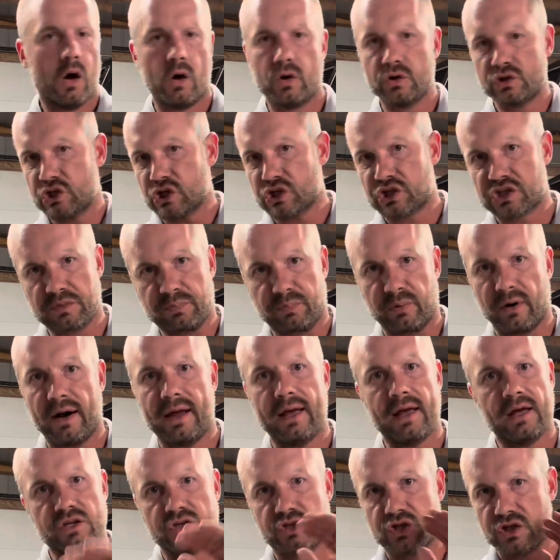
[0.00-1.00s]
just spray
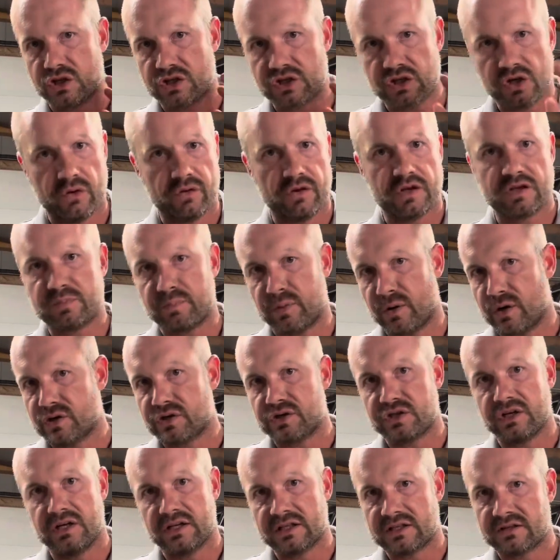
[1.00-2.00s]
it just so this
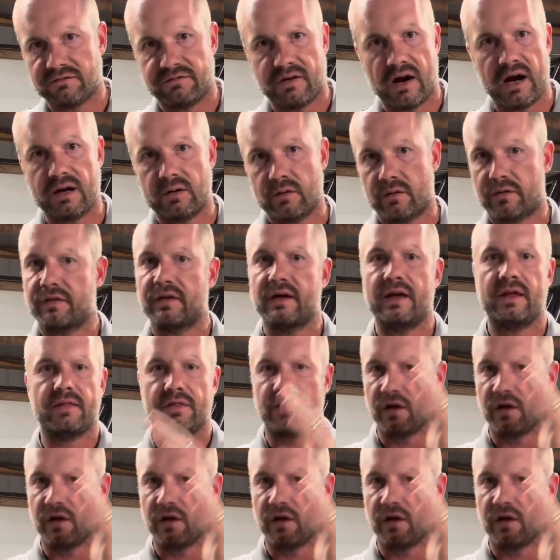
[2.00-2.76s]
person is fine with it.